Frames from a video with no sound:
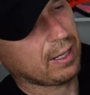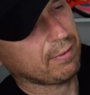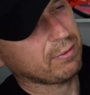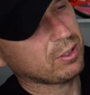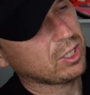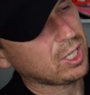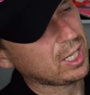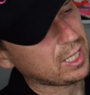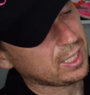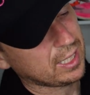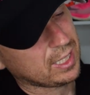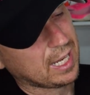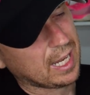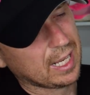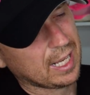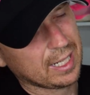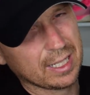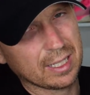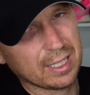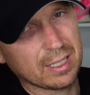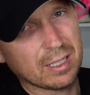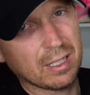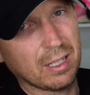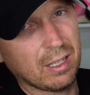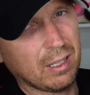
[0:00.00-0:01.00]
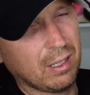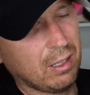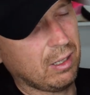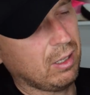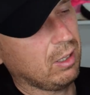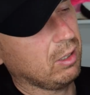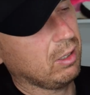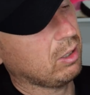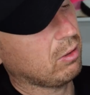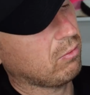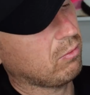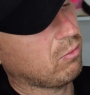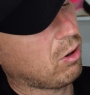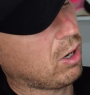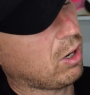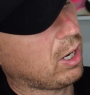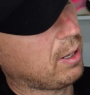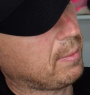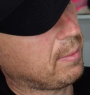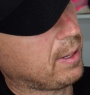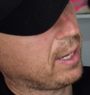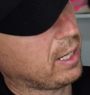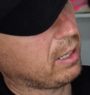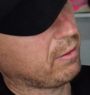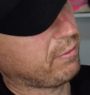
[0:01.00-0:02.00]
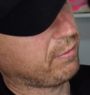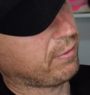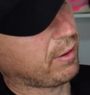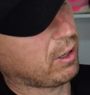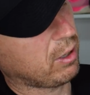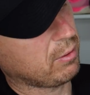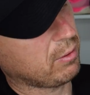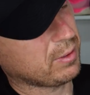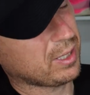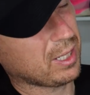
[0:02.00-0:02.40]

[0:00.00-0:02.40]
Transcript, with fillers: They've just added the right amount of foam.